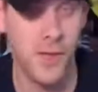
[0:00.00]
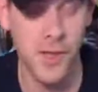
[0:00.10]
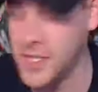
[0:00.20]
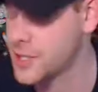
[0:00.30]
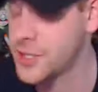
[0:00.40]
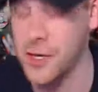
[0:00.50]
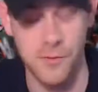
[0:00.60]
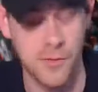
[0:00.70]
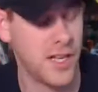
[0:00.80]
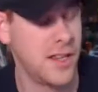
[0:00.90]
we could
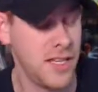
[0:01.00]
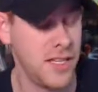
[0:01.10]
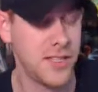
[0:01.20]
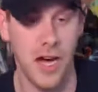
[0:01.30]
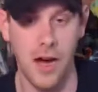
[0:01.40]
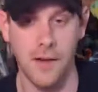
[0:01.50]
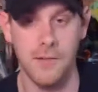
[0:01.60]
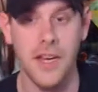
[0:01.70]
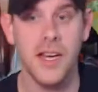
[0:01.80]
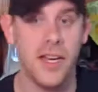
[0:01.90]
start bringing these,
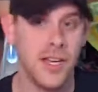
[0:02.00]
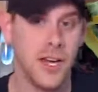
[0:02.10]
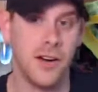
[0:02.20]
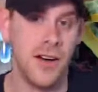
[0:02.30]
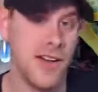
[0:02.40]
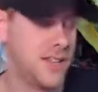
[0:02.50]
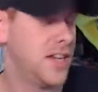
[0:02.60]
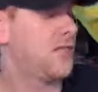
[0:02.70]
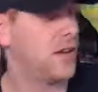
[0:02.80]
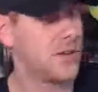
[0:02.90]
you know, as
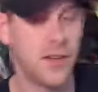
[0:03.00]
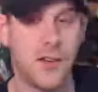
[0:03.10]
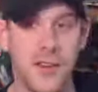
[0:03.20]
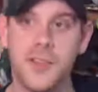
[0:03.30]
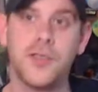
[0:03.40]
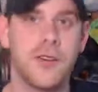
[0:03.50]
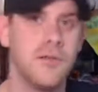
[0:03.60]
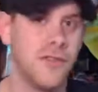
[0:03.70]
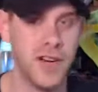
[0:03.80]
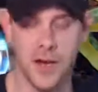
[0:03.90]
if y'all saw the
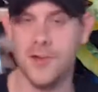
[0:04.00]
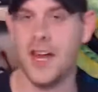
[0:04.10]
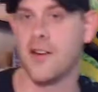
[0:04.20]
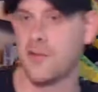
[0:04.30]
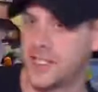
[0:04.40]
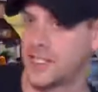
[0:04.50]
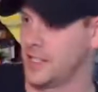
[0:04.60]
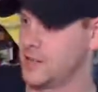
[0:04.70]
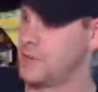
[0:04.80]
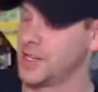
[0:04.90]
Tariba video that I
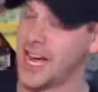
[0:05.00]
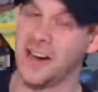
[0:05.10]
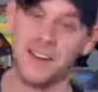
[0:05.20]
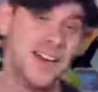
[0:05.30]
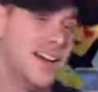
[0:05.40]
recently put out,